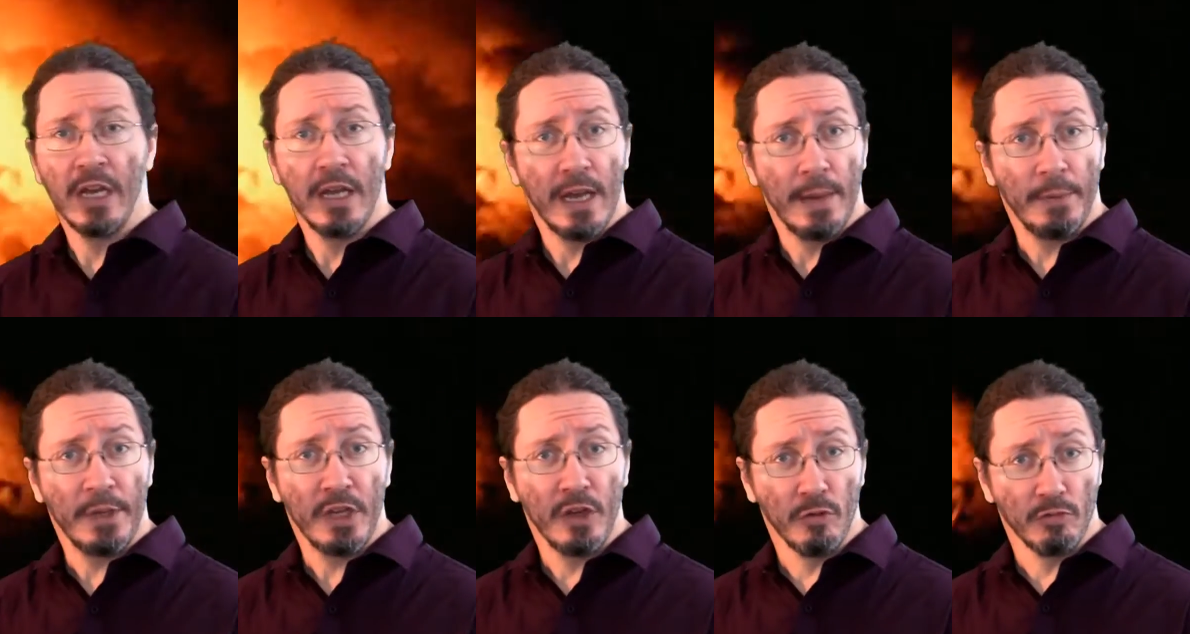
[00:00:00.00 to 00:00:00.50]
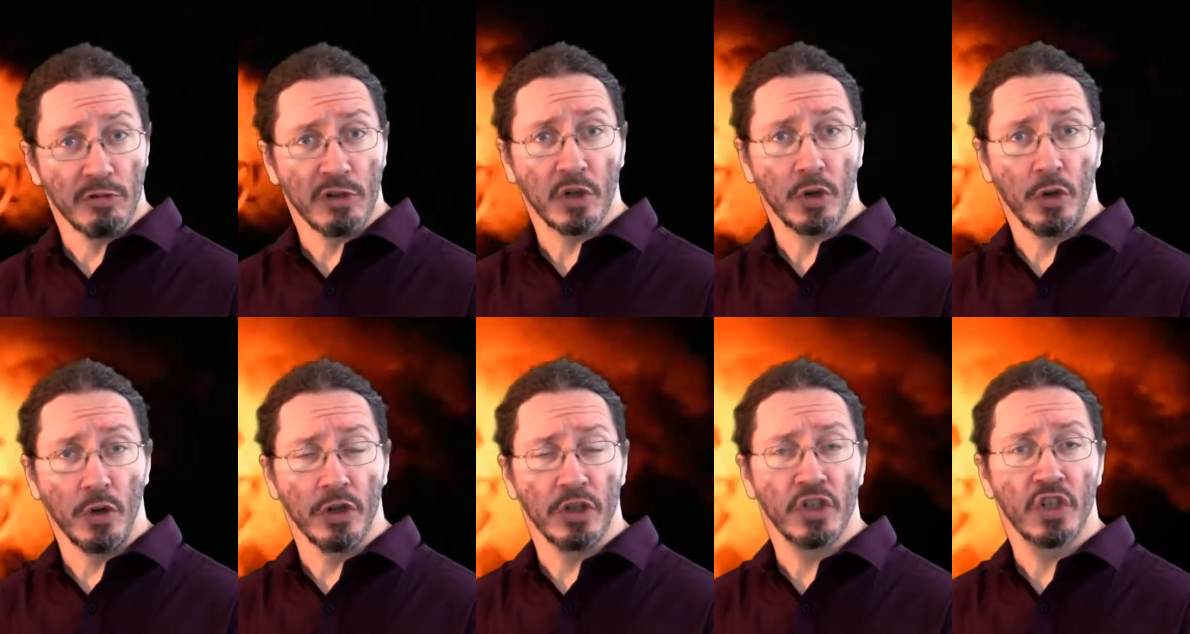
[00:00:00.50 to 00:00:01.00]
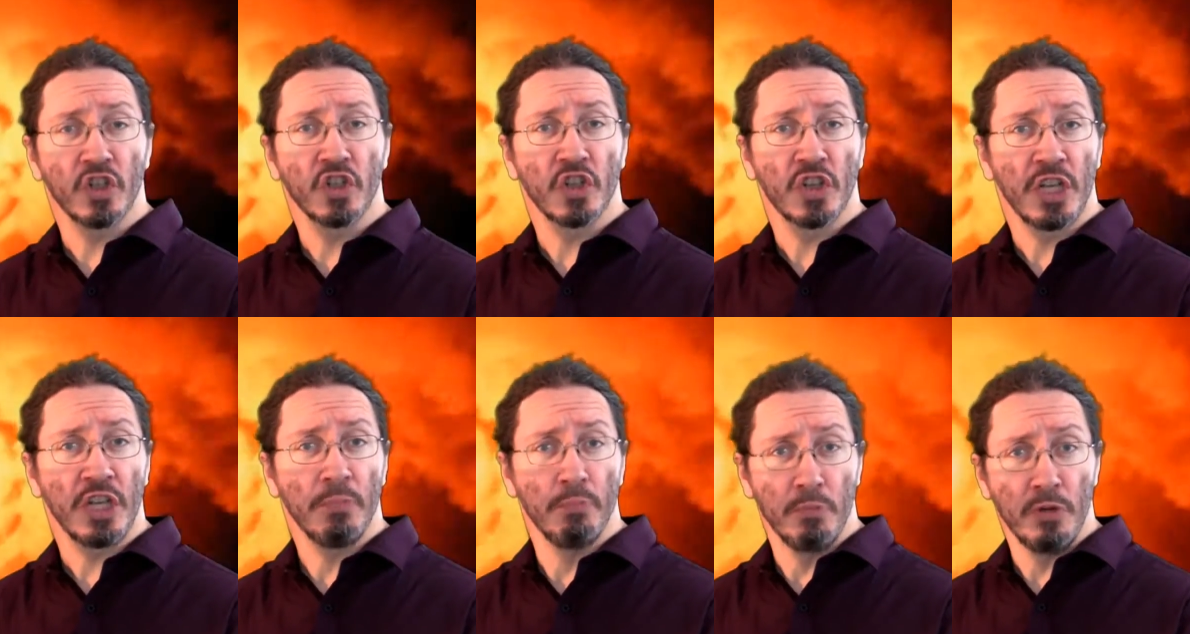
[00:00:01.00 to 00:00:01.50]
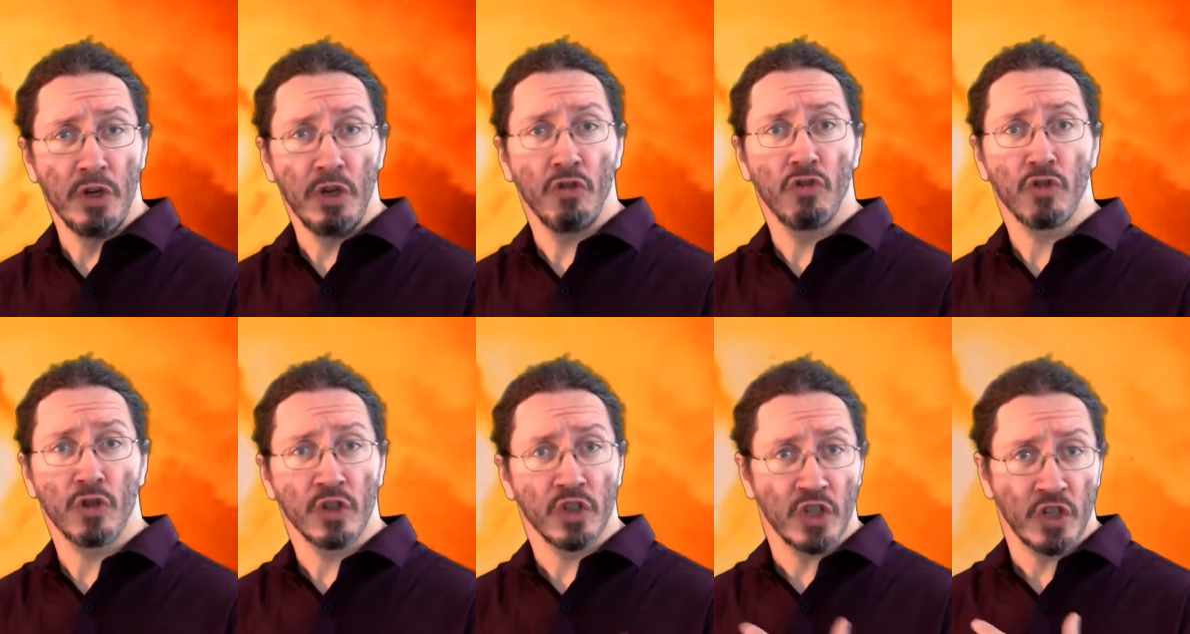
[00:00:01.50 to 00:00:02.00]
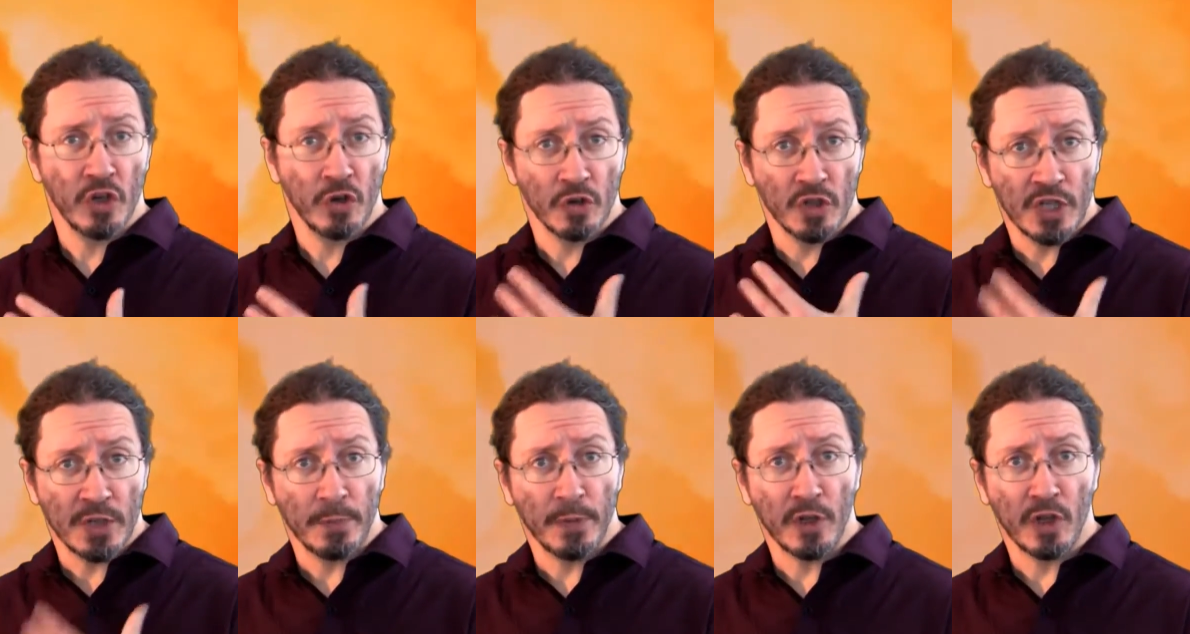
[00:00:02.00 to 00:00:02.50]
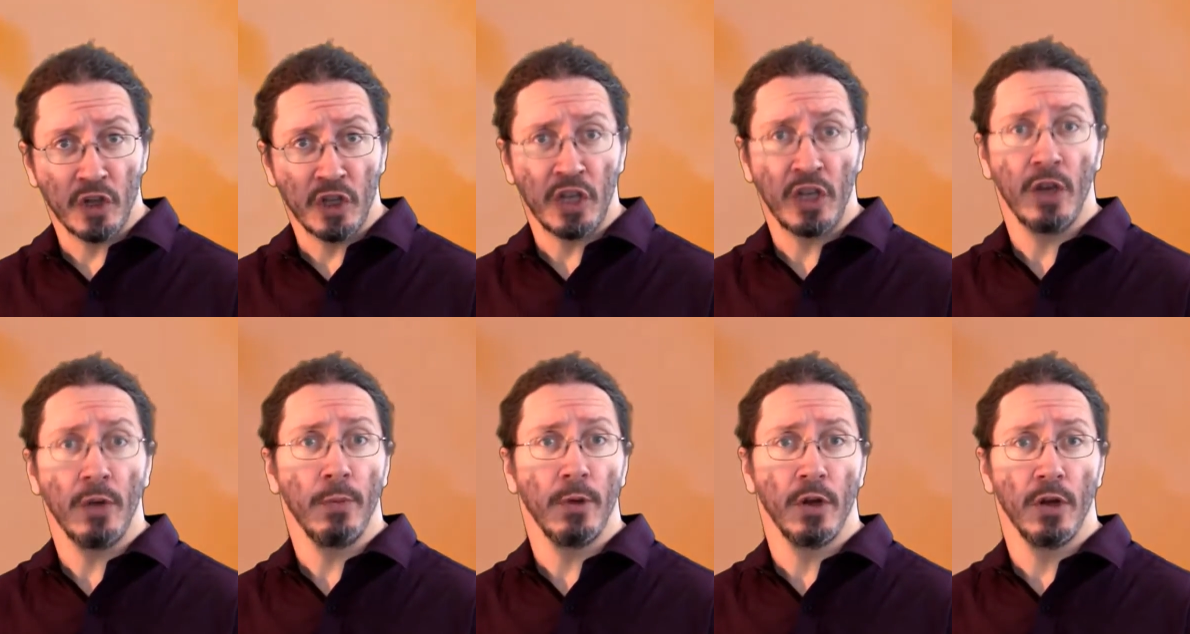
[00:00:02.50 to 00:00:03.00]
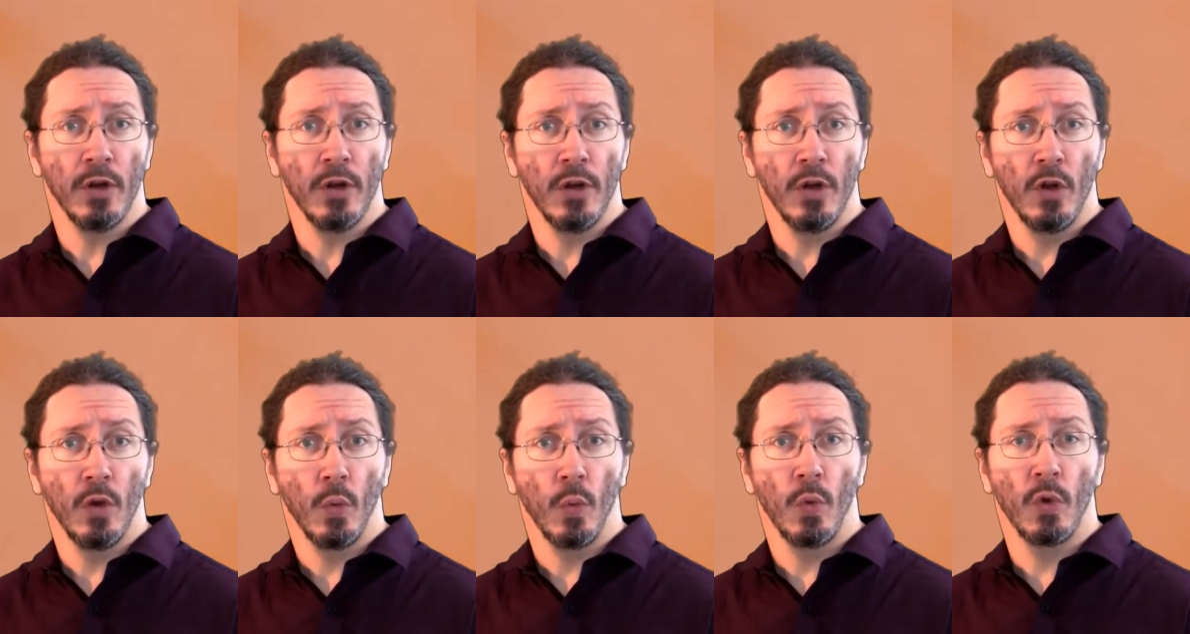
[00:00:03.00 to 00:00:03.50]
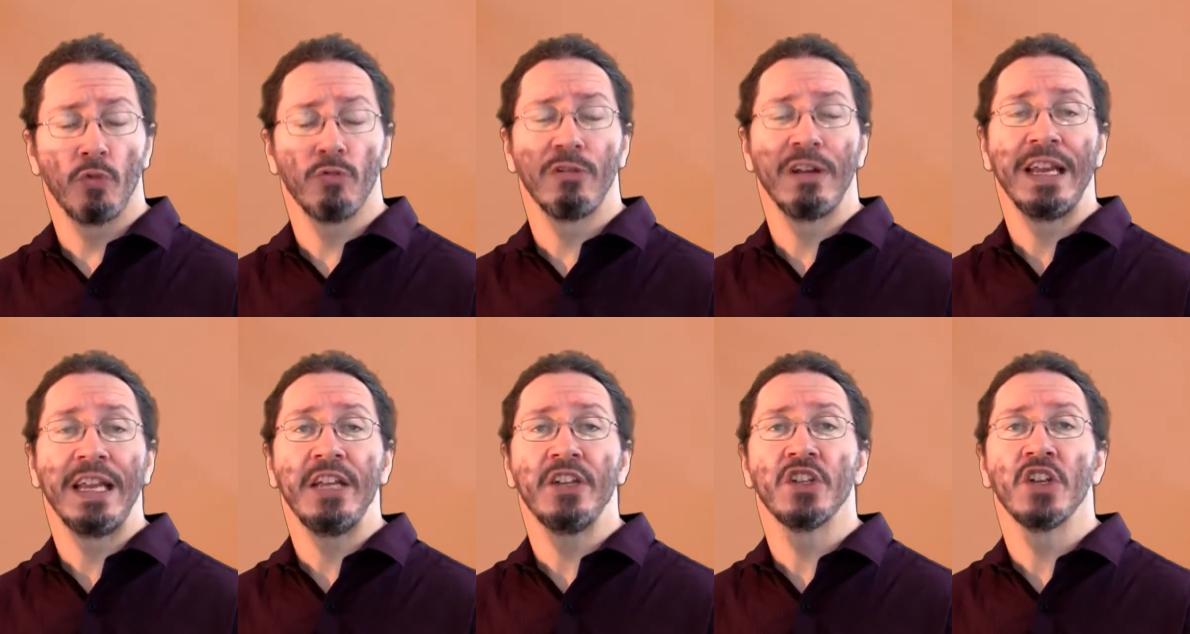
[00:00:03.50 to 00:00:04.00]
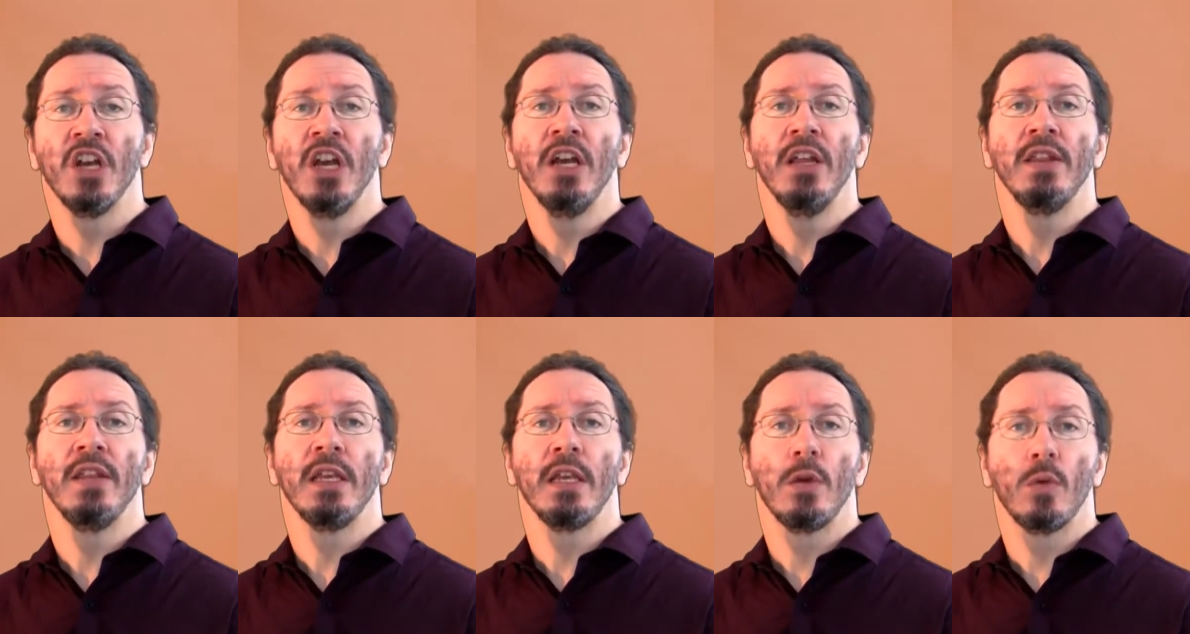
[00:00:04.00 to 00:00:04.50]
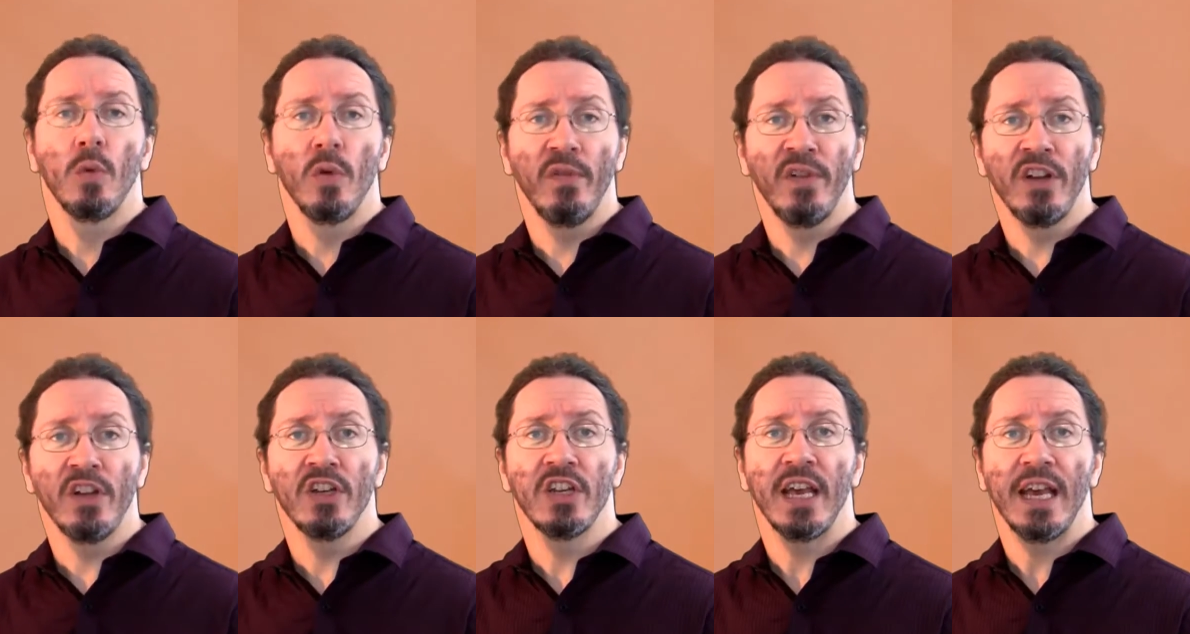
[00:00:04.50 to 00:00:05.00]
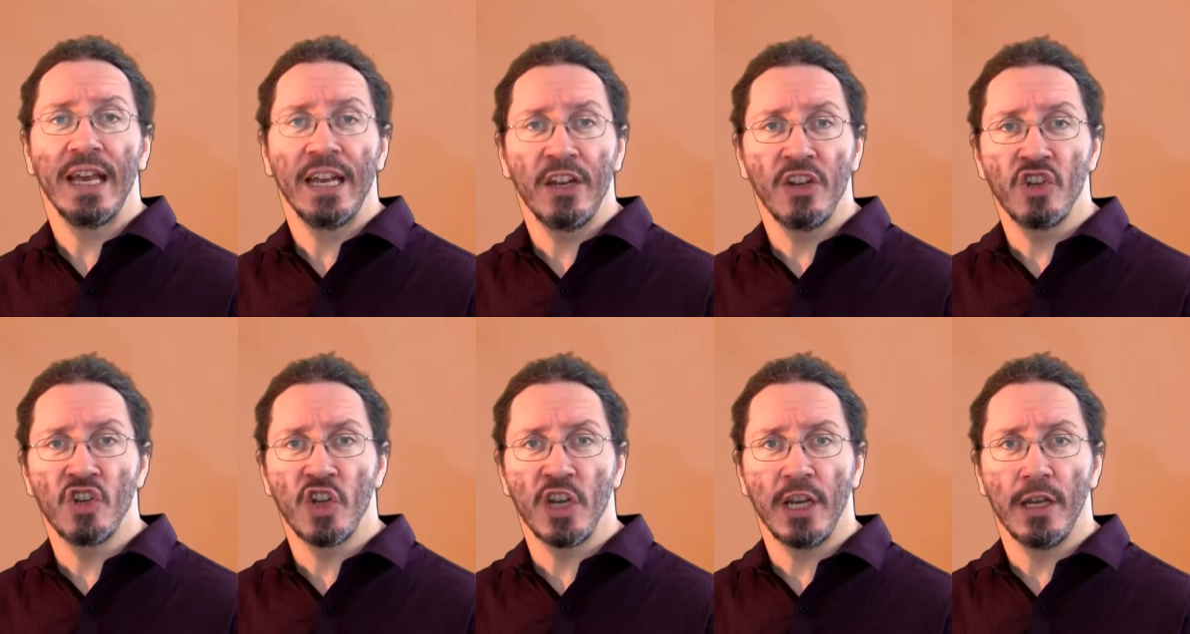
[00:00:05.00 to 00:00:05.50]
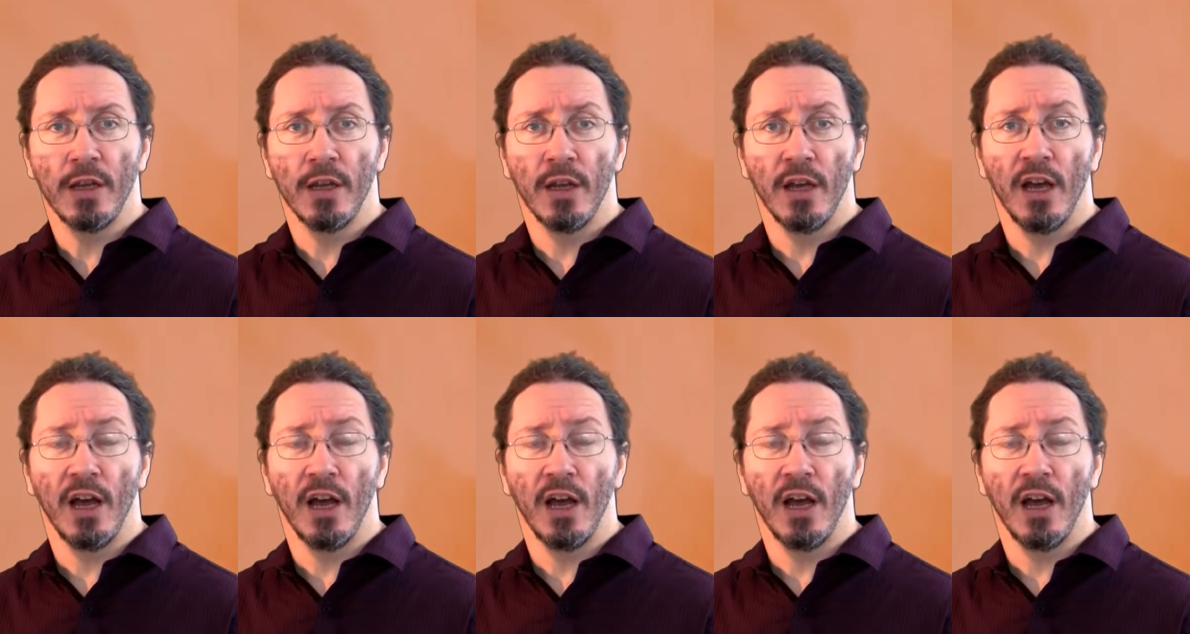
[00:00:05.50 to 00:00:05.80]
I mean, you'll recall that just the neutrons in your typical human would release the equivalent energy